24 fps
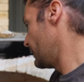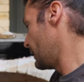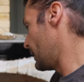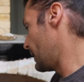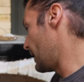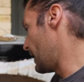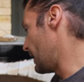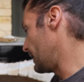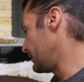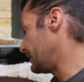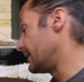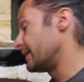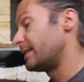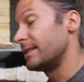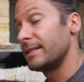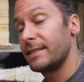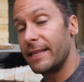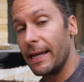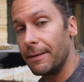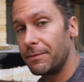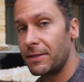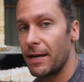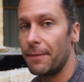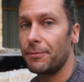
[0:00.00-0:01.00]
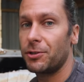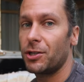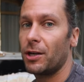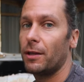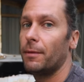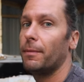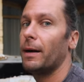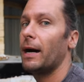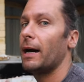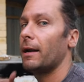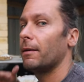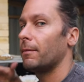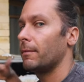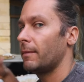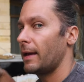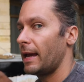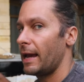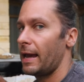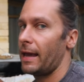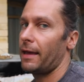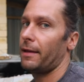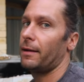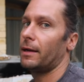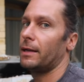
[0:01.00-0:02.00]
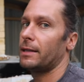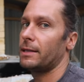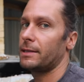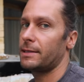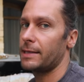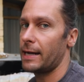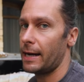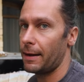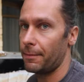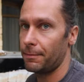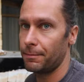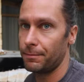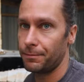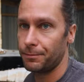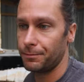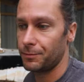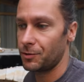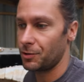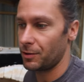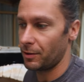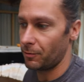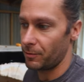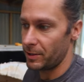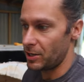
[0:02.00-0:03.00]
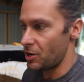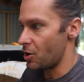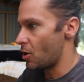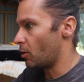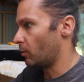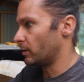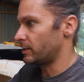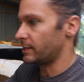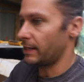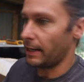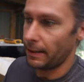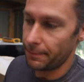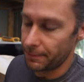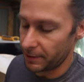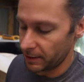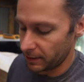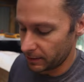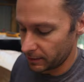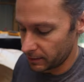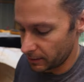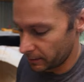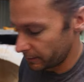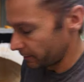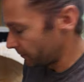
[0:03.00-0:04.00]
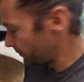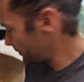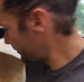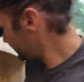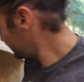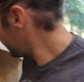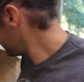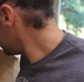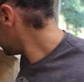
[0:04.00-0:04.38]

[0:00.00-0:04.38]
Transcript: uh, get the same temperature on the bottom and on the top so that we know what's happening on all of them.